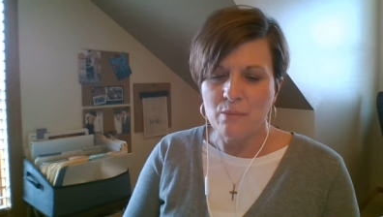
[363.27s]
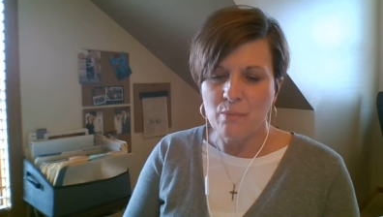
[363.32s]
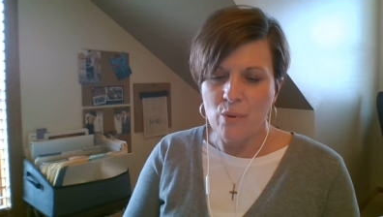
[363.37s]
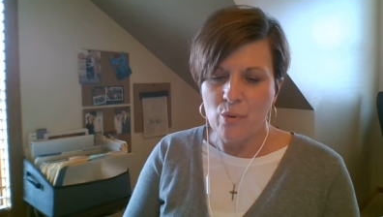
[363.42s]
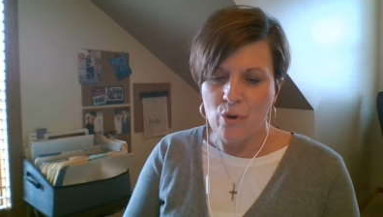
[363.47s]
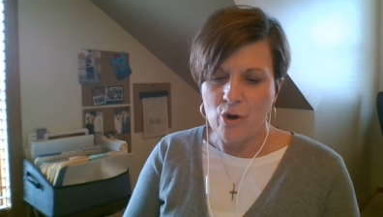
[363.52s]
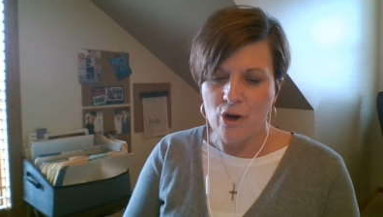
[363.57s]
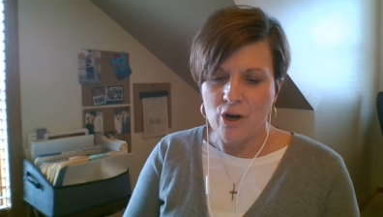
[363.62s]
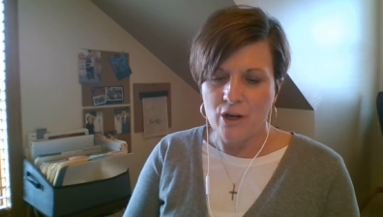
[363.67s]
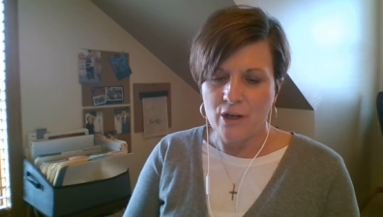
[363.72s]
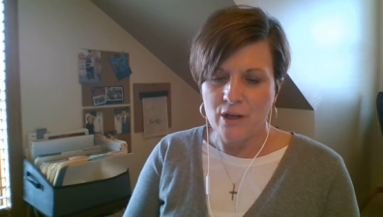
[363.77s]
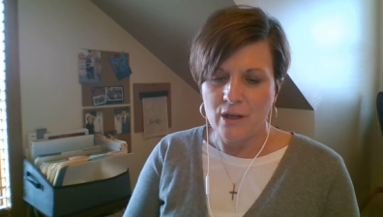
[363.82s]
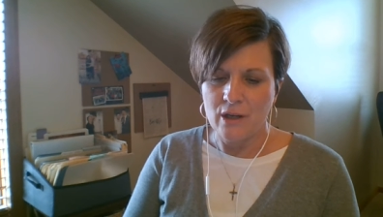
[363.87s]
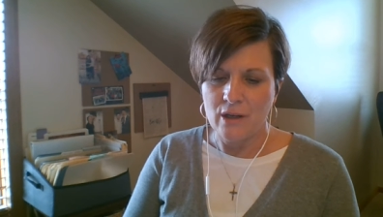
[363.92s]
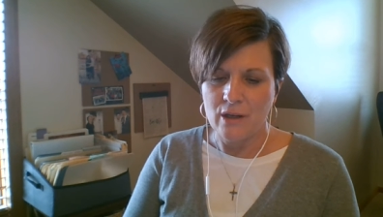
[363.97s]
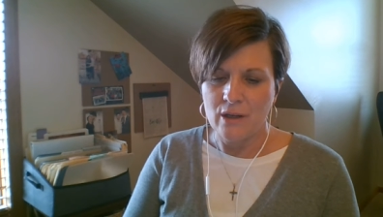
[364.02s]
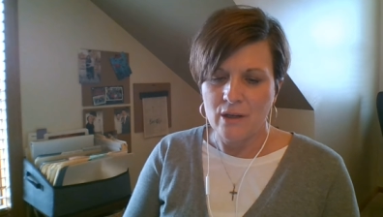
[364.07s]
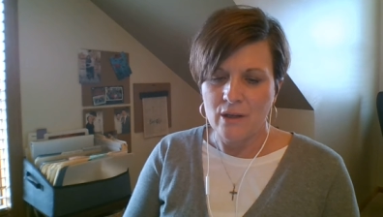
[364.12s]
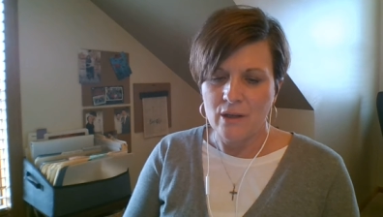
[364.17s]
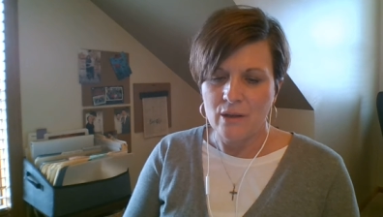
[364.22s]
born
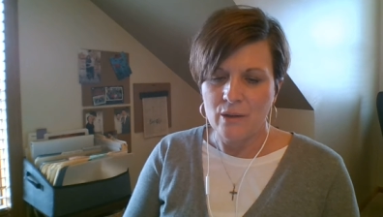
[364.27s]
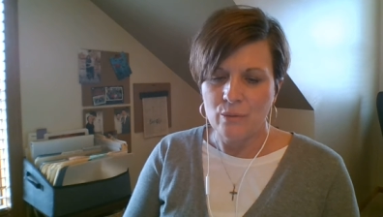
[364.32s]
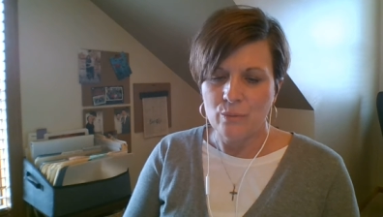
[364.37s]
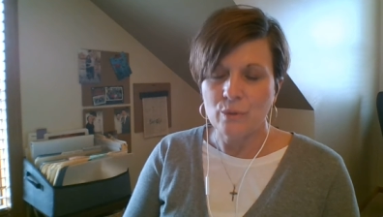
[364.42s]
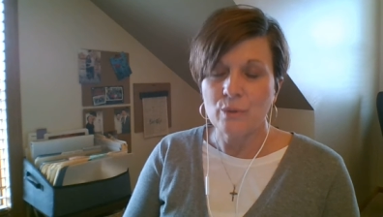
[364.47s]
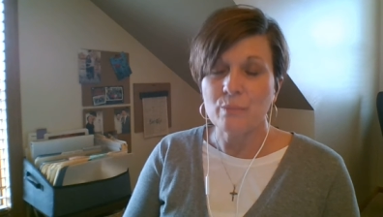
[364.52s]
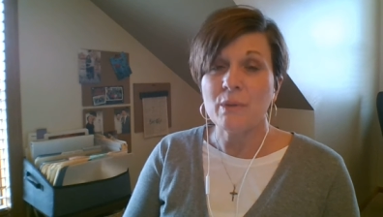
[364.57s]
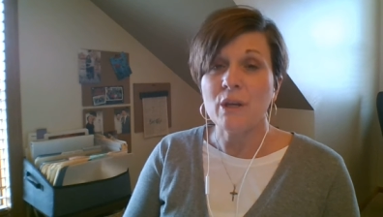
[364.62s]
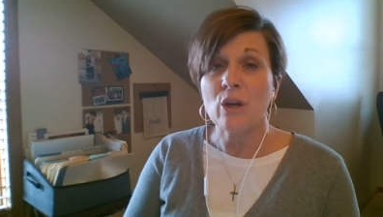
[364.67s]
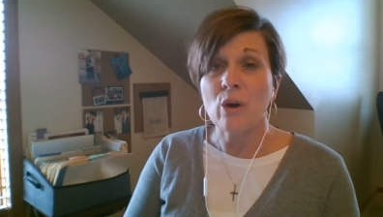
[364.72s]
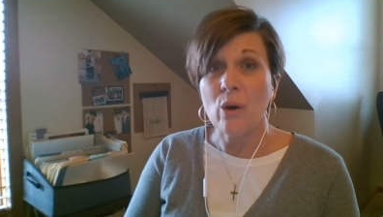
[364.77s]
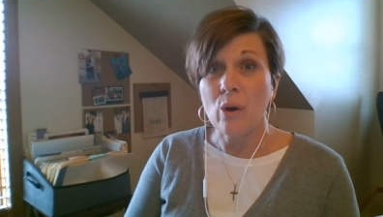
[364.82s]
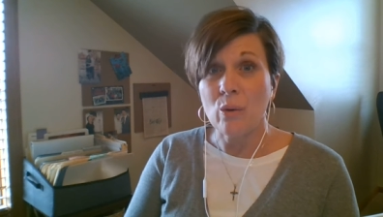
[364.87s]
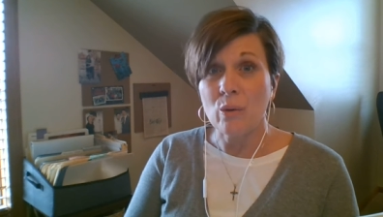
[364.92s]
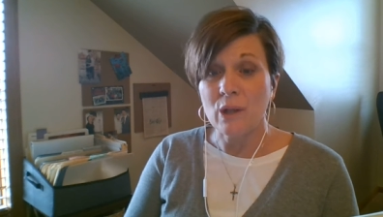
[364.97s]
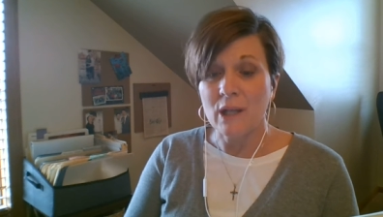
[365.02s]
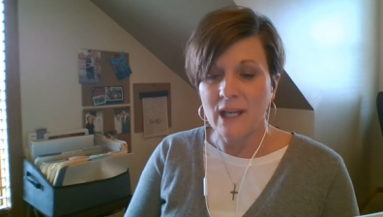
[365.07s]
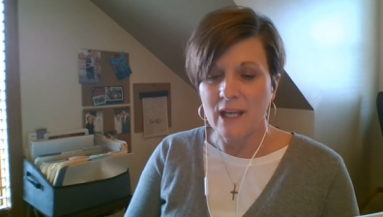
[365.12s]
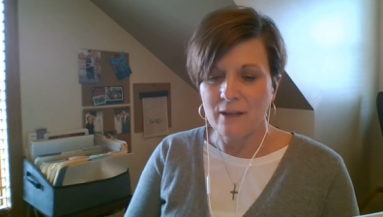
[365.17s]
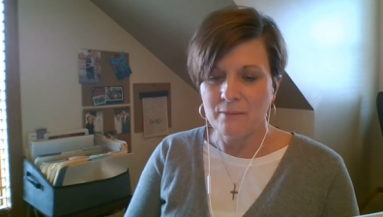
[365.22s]
will be
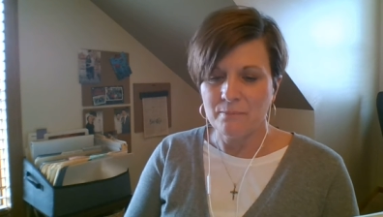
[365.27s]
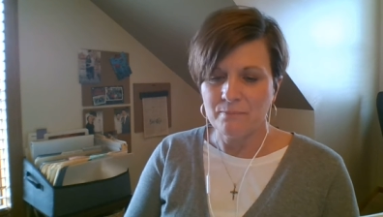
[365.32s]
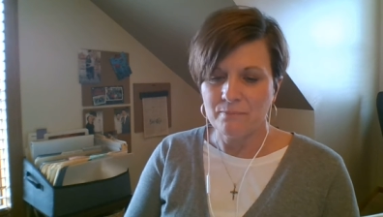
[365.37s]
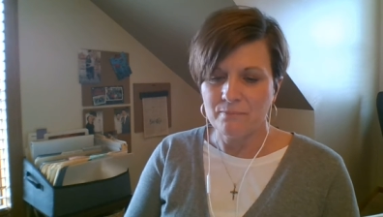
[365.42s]
holy,